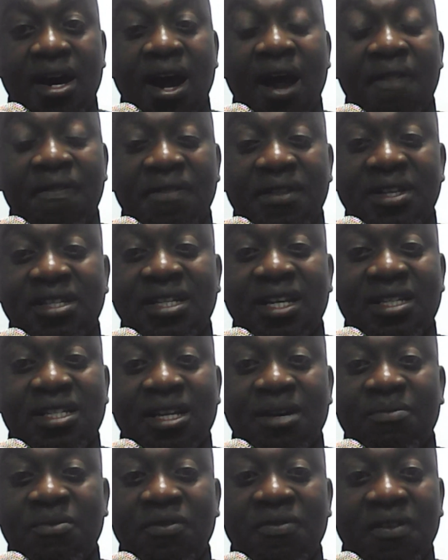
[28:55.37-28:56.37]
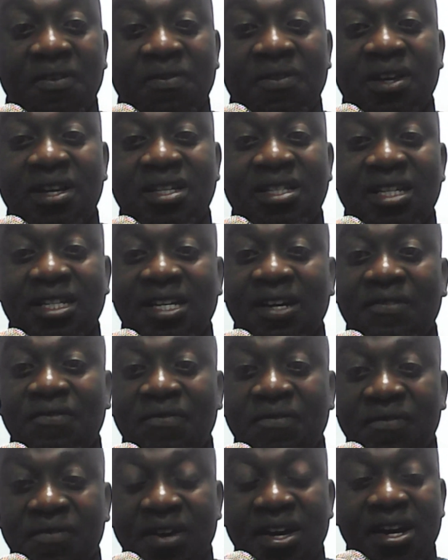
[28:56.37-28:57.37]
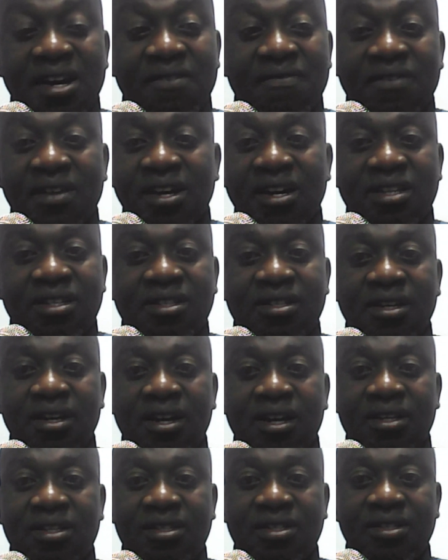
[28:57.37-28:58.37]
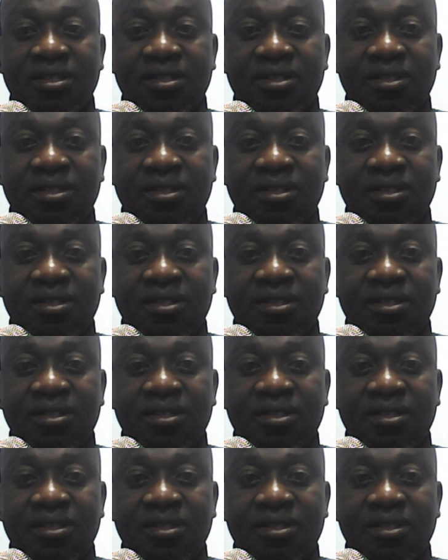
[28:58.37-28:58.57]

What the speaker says: And these are some of the things that are very, very serious.